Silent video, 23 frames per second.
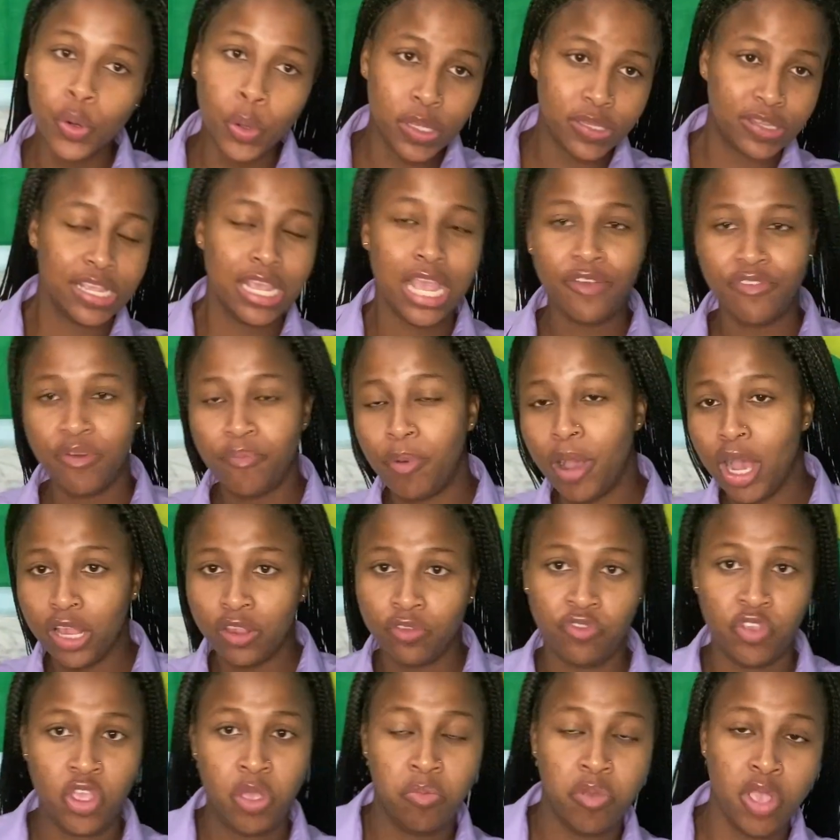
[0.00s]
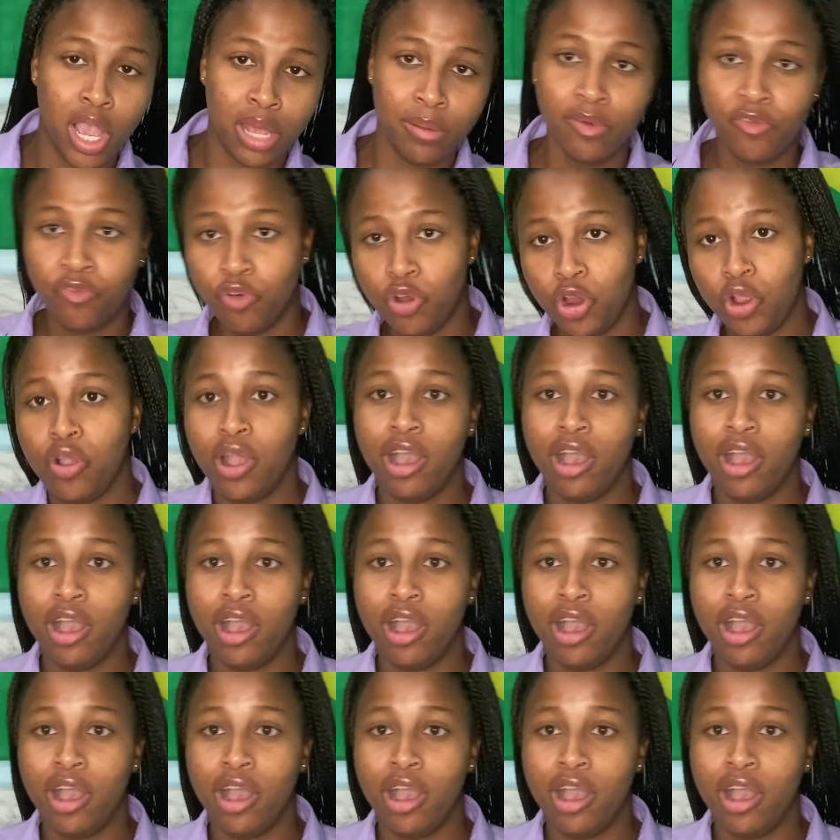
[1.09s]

saying have to pass for him yard before he go